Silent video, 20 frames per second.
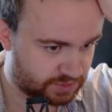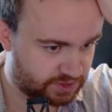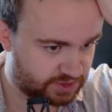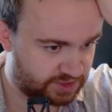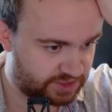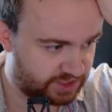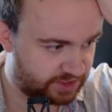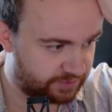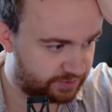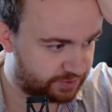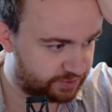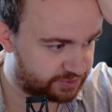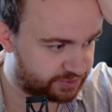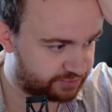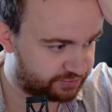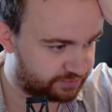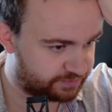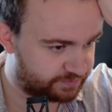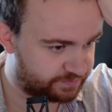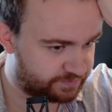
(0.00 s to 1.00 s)
Yeah, we want
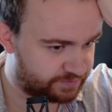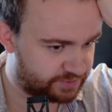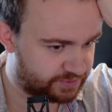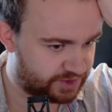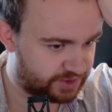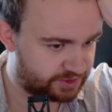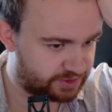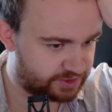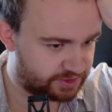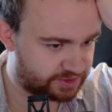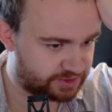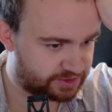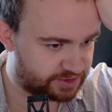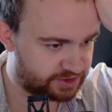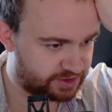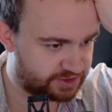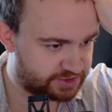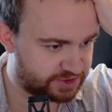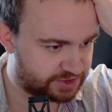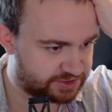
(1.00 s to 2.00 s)
to...
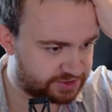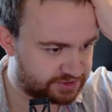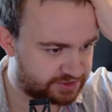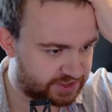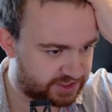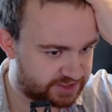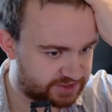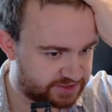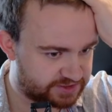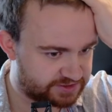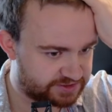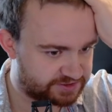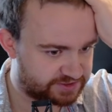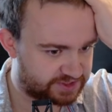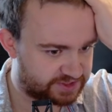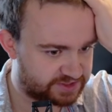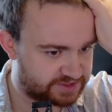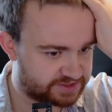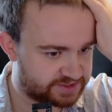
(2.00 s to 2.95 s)
No, don't do that, don't do that.